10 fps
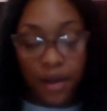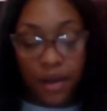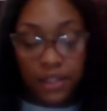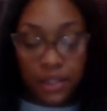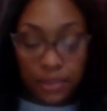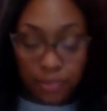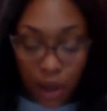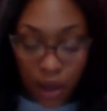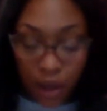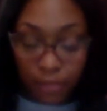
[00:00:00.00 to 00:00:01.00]

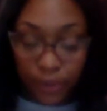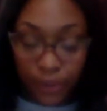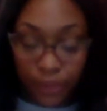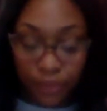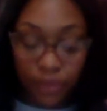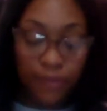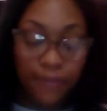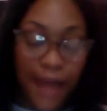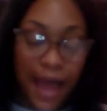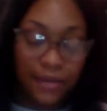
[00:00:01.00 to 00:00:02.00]
small blue,
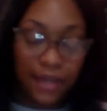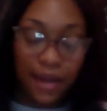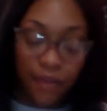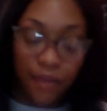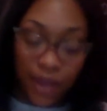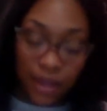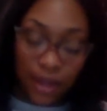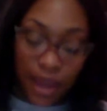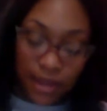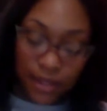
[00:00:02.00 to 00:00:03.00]
found in
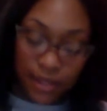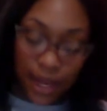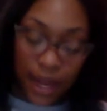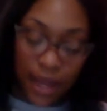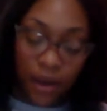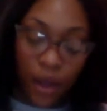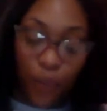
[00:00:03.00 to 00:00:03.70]
Afghanistan,